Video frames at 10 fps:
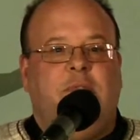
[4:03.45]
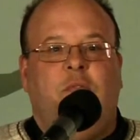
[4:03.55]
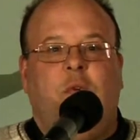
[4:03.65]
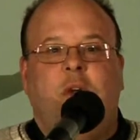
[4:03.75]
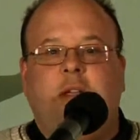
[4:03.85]

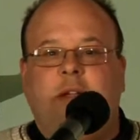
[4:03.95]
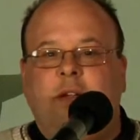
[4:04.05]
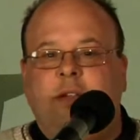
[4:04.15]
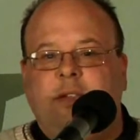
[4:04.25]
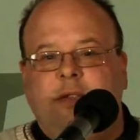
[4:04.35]
four
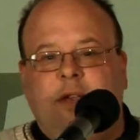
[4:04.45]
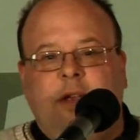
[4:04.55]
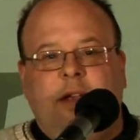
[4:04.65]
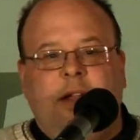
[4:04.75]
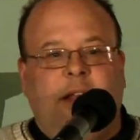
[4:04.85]
years,
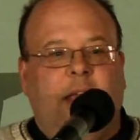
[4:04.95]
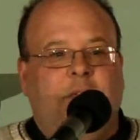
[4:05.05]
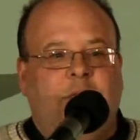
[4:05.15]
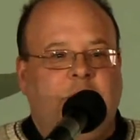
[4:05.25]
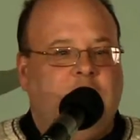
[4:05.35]

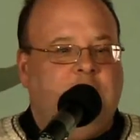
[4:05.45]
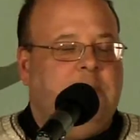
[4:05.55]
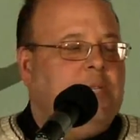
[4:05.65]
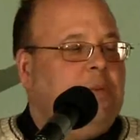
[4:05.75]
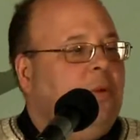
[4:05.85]
life was just
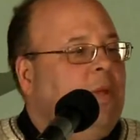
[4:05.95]
miserable.